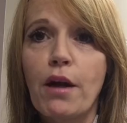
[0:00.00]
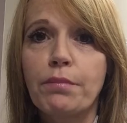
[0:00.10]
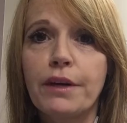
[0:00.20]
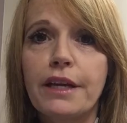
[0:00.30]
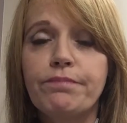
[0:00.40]

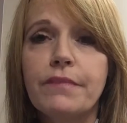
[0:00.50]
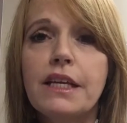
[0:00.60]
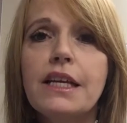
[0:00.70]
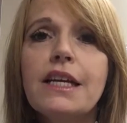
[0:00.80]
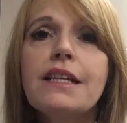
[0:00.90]
property.
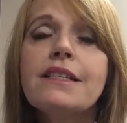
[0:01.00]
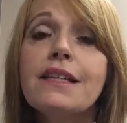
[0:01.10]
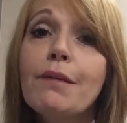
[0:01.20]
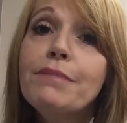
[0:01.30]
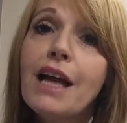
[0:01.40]

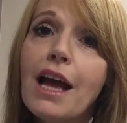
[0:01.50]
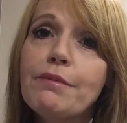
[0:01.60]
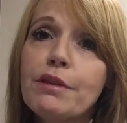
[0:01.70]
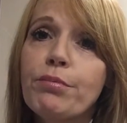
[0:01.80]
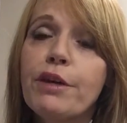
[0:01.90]

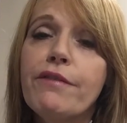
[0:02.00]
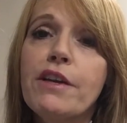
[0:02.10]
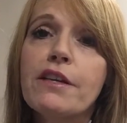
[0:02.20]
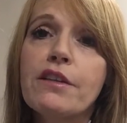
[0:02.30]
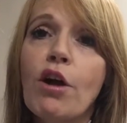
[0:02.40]
Sometimes the
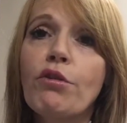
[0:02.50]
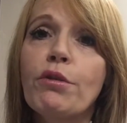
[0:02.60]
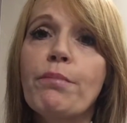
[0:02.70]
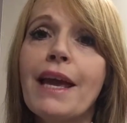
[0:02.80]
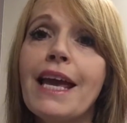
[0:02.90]
previous
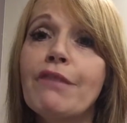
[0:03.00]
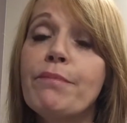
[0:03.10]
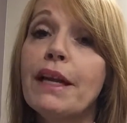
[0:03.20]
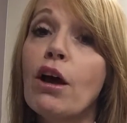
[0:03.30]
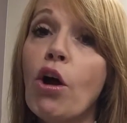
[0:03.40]
owner may
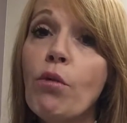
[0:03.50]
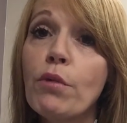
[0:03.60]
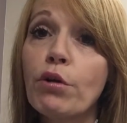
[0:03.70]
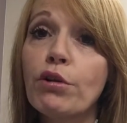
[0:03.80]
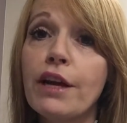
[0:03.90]
have been a
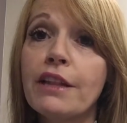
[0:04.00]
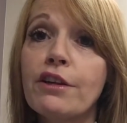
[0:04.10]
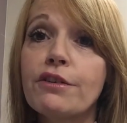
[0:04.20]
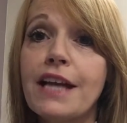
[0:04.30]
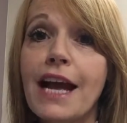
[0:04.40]
homeowner
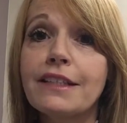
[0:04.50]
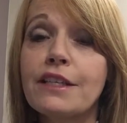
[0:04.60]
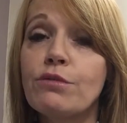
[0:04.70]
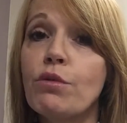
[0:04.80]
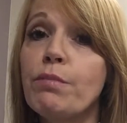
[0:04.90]
and their
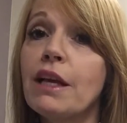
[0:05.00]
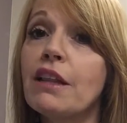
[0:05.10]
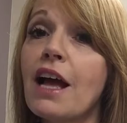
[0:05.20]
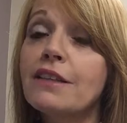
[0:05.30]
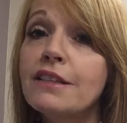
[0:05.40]
taxes would be
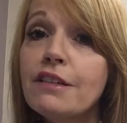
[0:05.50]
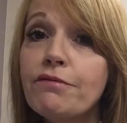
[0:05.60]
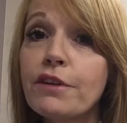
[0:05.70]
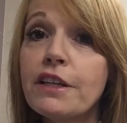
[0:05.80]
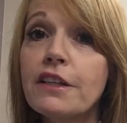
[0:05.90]
a lot
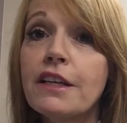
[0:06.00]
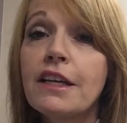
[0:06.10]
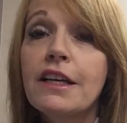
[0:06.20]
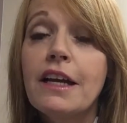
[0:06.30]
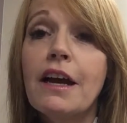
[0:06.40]
different
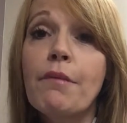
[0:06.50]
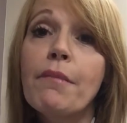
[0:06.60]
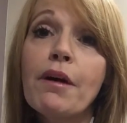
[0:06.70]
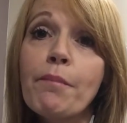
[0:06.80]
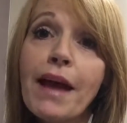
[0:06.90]

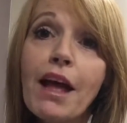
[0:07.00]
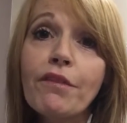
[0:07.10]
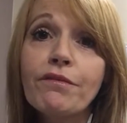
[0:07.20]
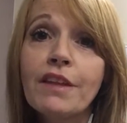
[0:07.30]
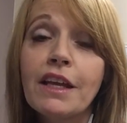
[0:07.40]

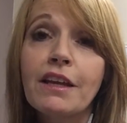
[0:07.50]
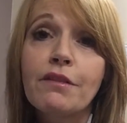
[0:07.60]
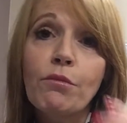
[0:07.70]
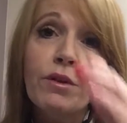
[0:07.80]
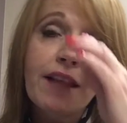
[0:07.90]
amount
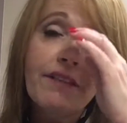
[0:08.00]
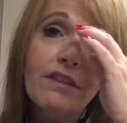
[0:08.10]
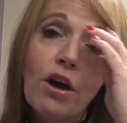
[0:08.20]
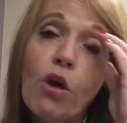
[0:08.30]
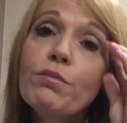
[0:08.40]
than
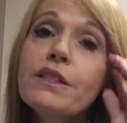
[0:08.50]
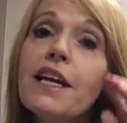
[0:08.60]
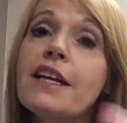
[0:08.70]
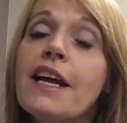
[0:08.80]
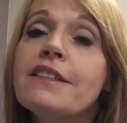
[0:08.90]
without the
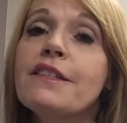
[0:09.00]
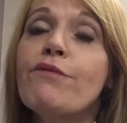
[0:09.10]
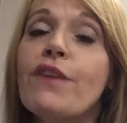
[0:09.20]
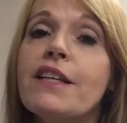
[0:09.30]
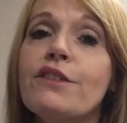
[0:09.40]
homestead as an
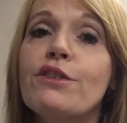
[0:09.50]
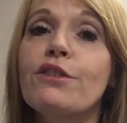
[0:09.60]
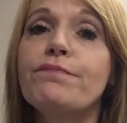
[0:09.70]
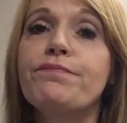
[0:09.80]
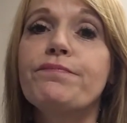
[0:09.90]

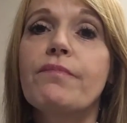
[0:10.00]
investor.